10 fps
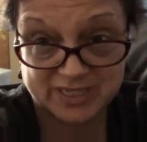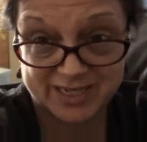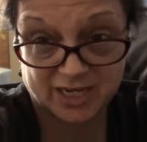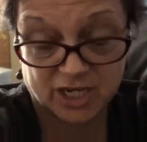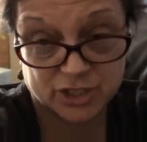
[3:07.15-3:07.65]
to
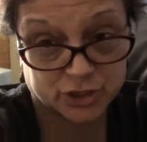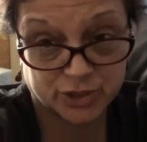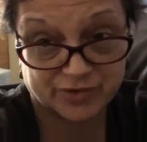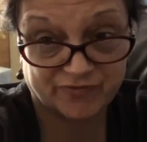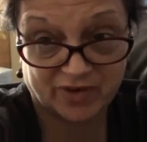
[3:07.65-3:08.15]
hit
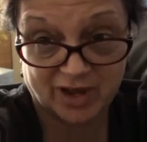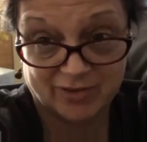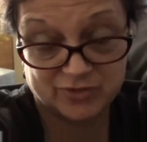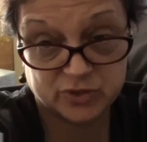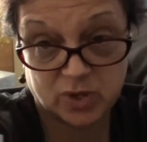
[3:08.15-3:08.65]

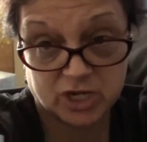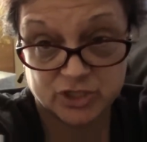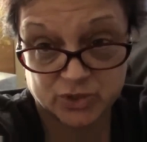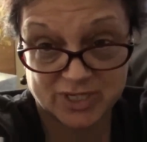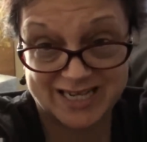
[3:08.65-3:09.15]
105 to
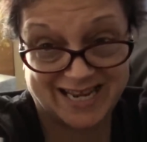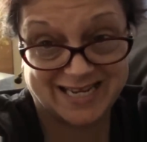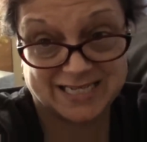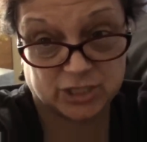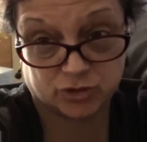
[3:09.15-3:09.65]

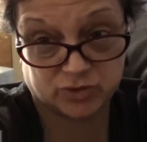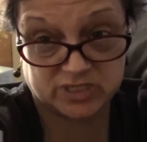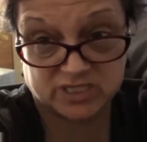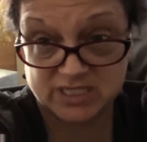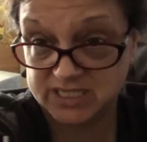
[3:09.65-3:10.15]
108
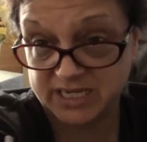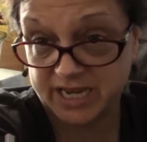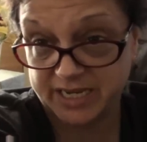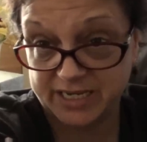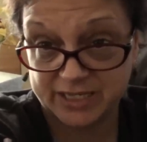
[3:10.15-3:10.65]
degrees
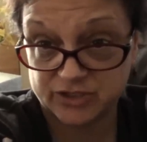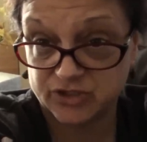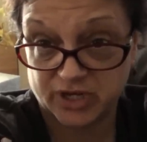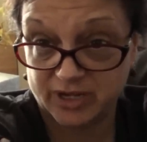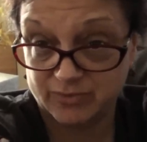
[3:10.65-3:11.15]
today.
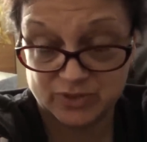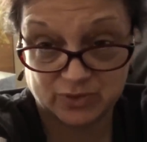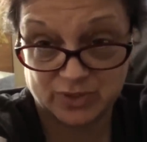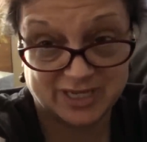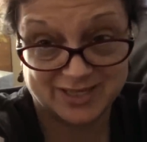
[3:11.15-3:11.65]
Yesterday it was
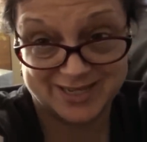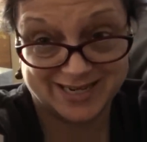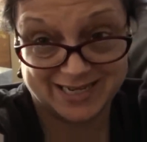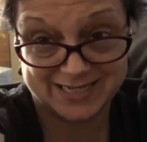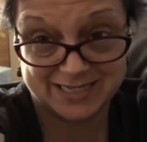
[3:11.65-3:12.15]
only in the
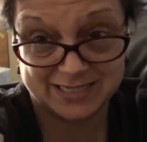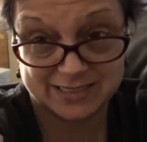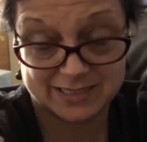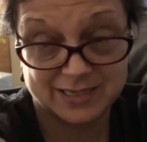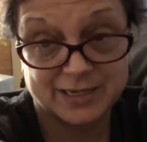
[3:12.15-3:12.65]

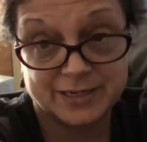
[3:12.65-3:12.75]
90s.